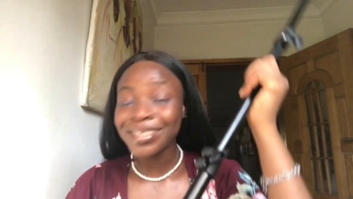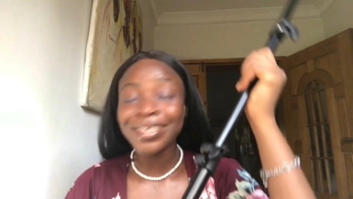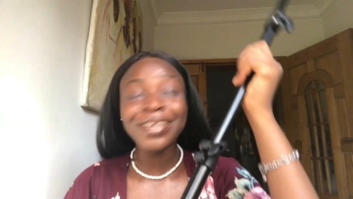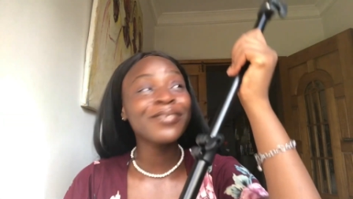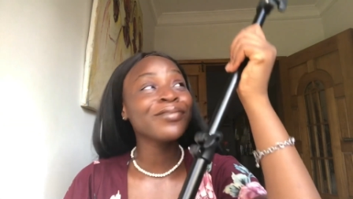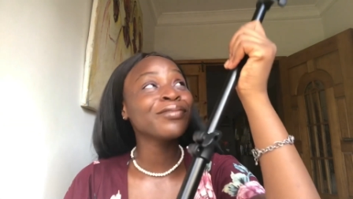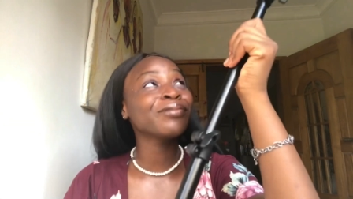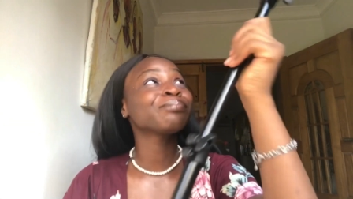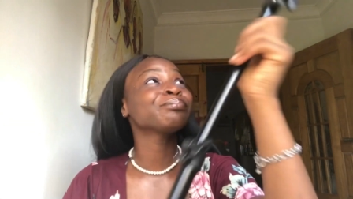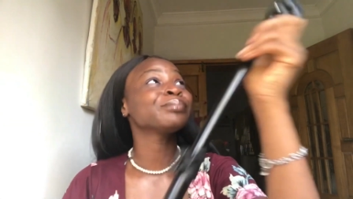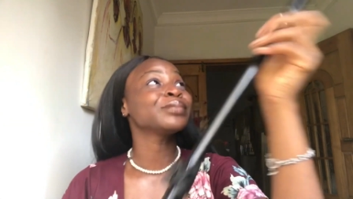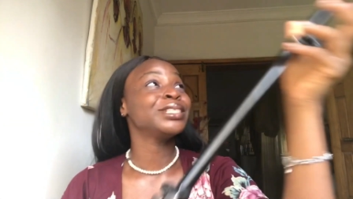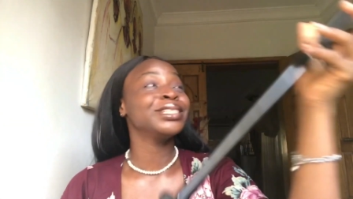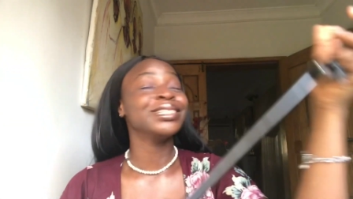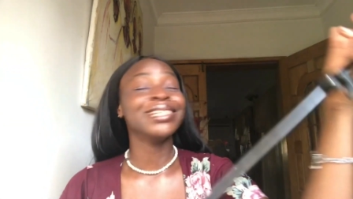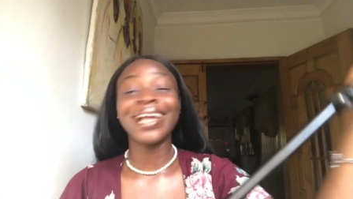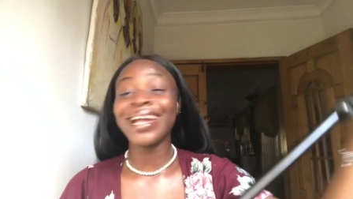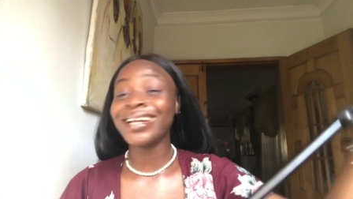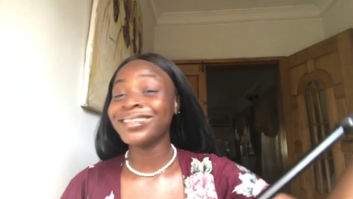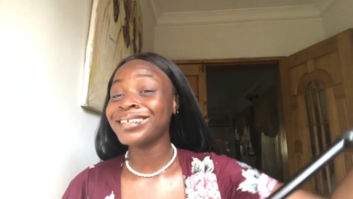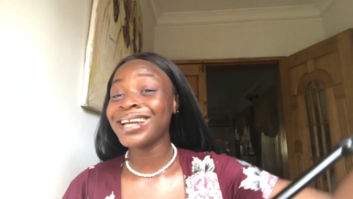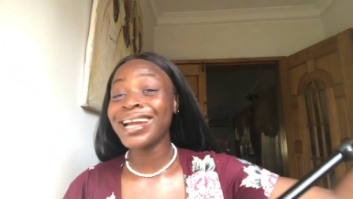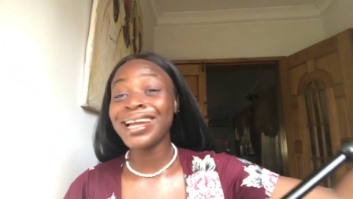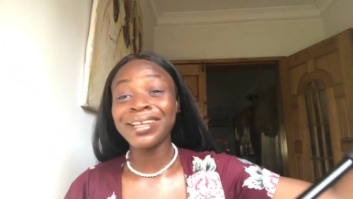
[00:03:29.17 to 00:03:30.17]
if
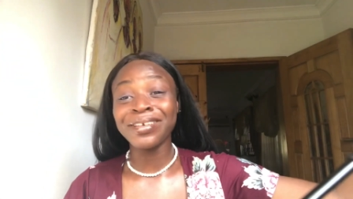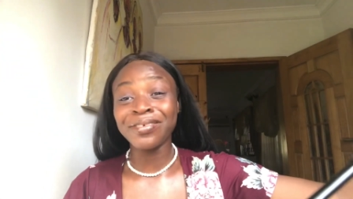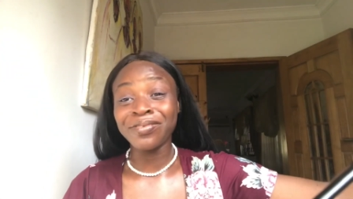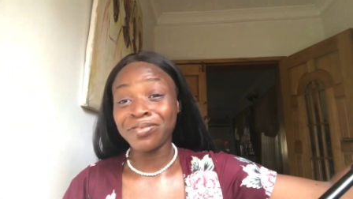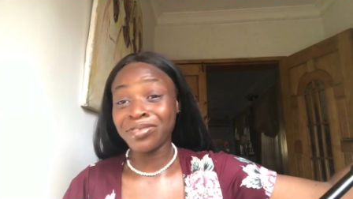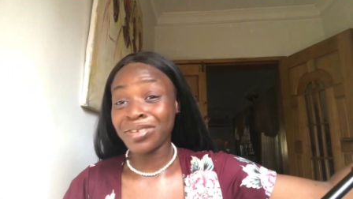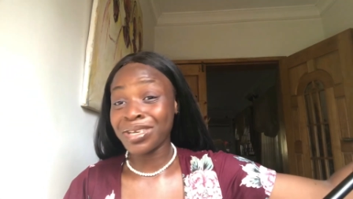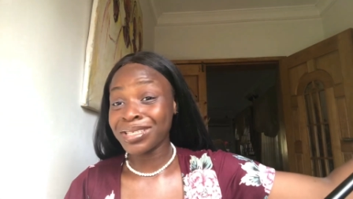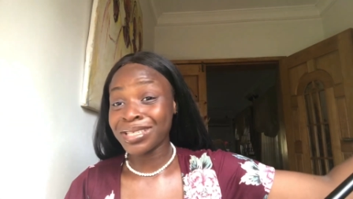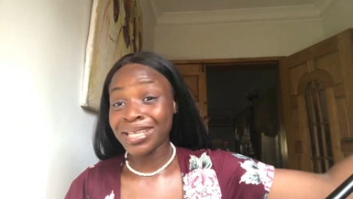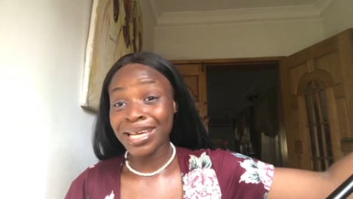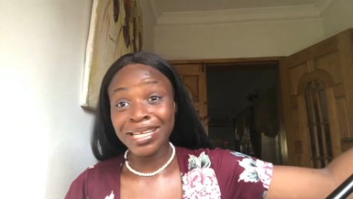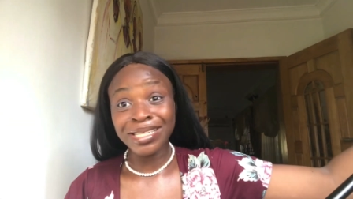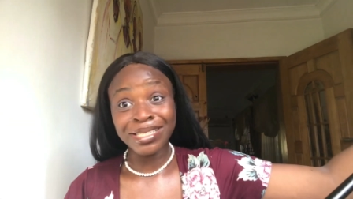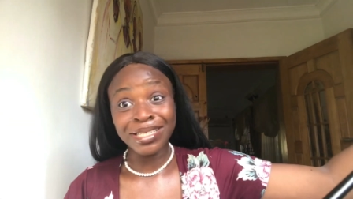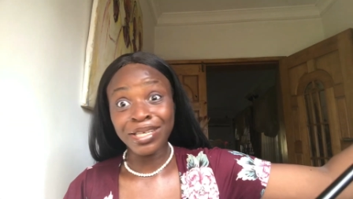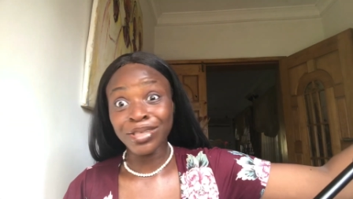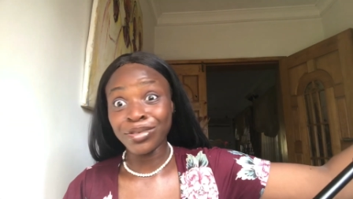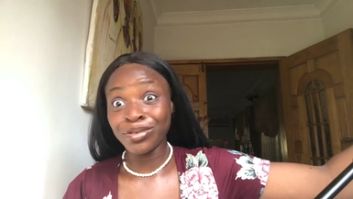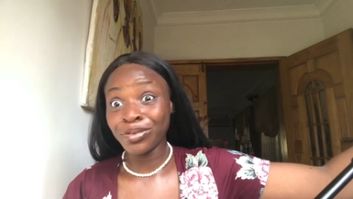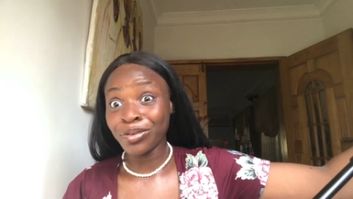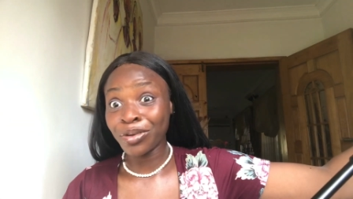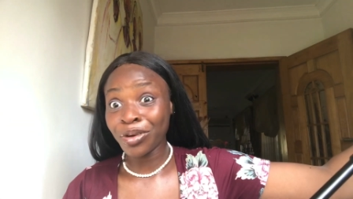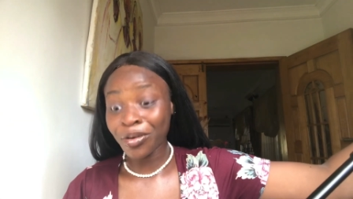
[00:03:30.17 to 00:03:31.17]
Nigerian influencers, they
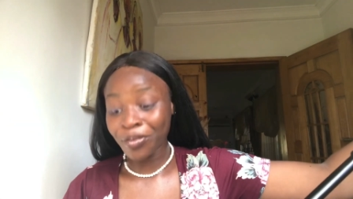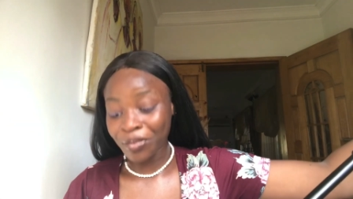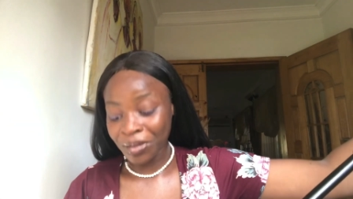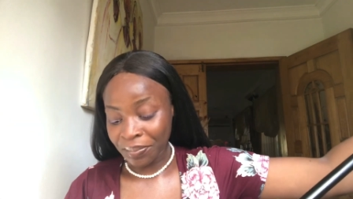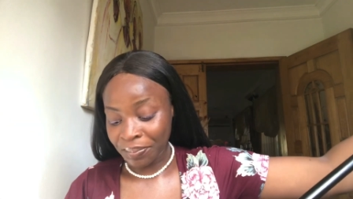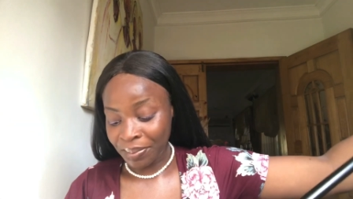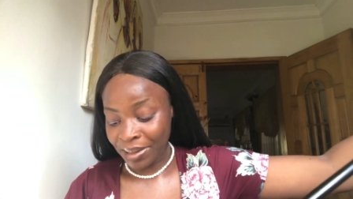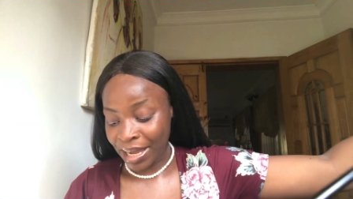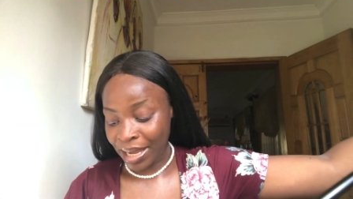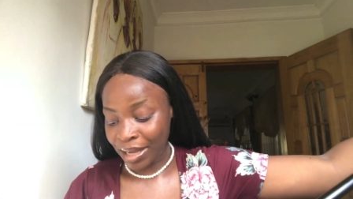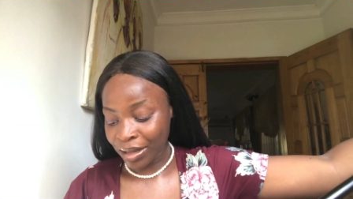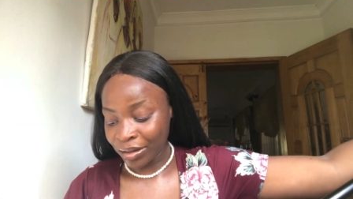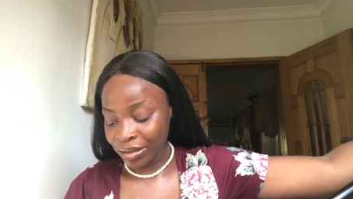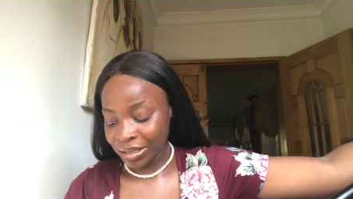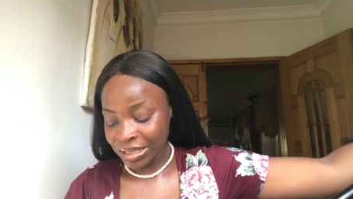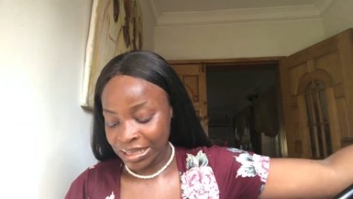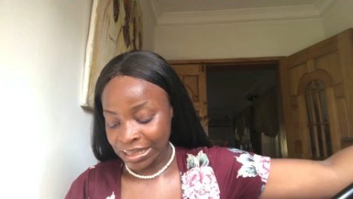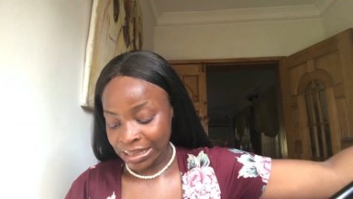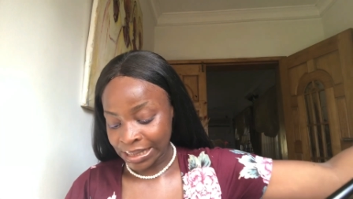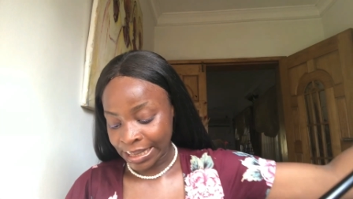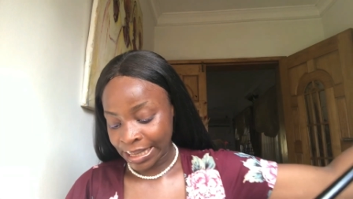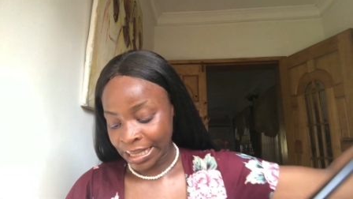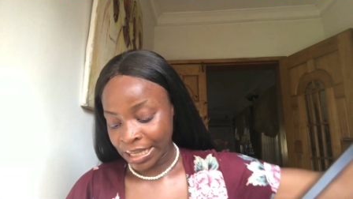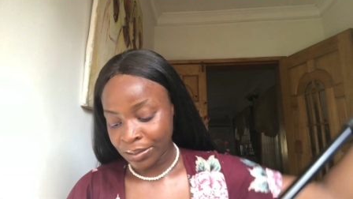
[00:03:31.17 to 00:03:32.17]
do not reply your
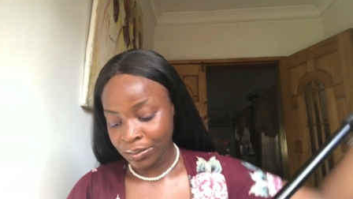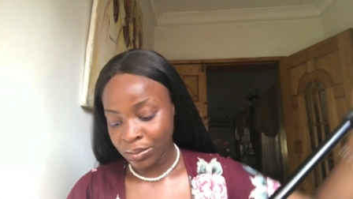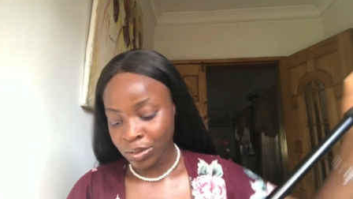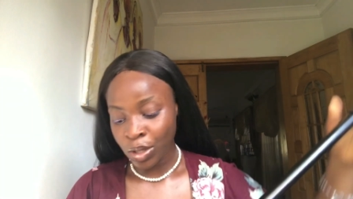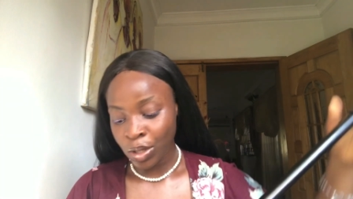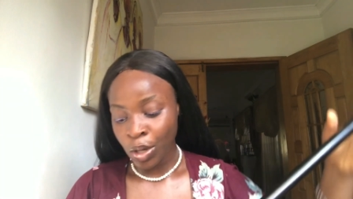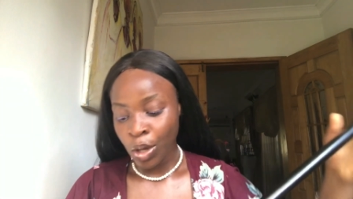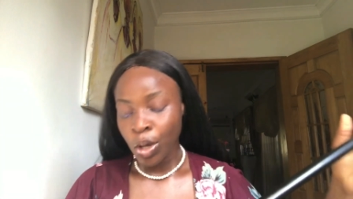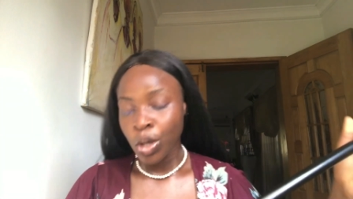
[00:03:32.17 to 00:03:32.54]
DMs.